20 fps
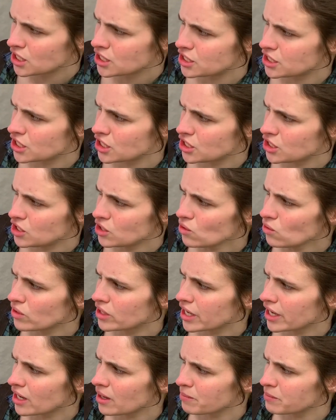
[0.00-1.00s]
did you
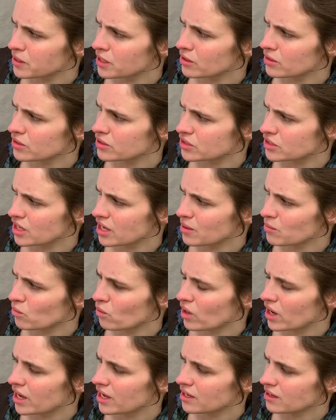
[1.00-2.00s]
get up here the same
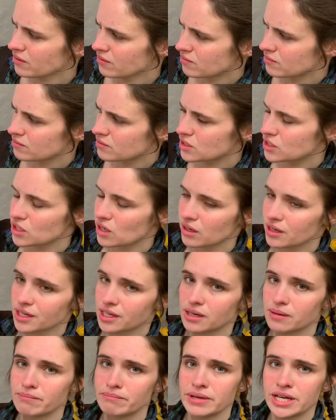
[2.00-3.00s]
way?
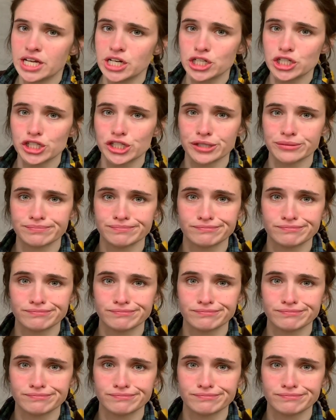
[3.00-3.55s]
Talking to Mitch.